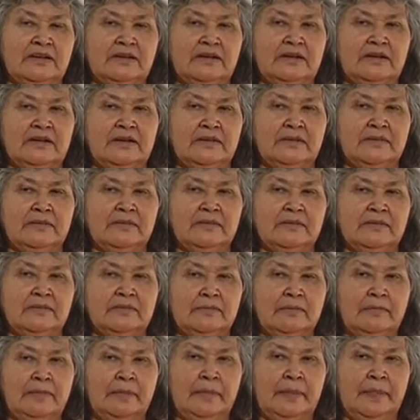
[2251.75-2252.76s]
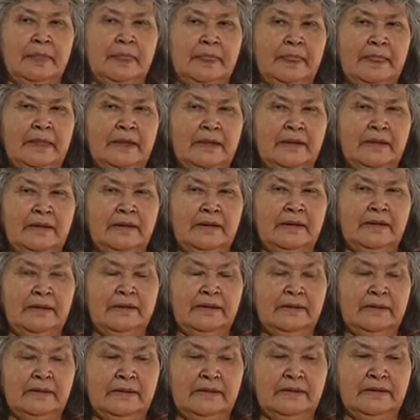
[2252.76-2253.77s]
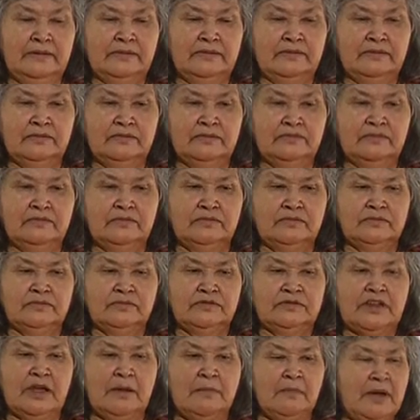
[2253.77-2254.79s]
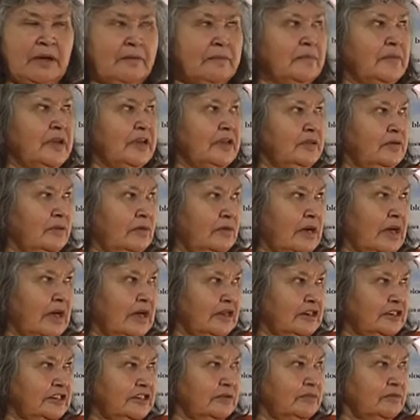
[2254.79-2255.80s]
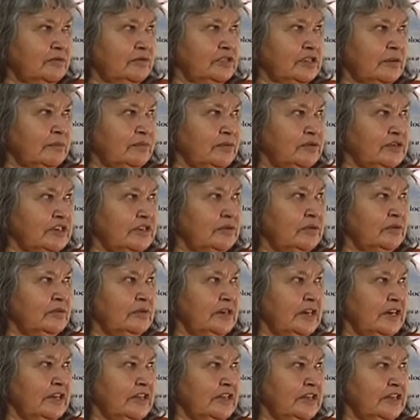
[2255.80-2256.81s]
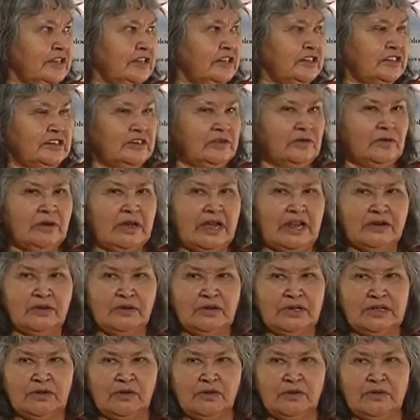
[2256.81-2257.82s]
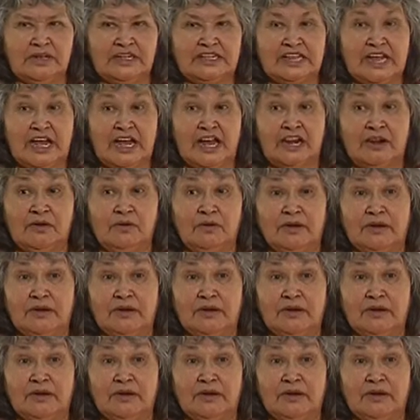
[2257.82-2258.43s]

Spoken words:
This is quite true. We are unable to protect everyone, even though we want them to be safe.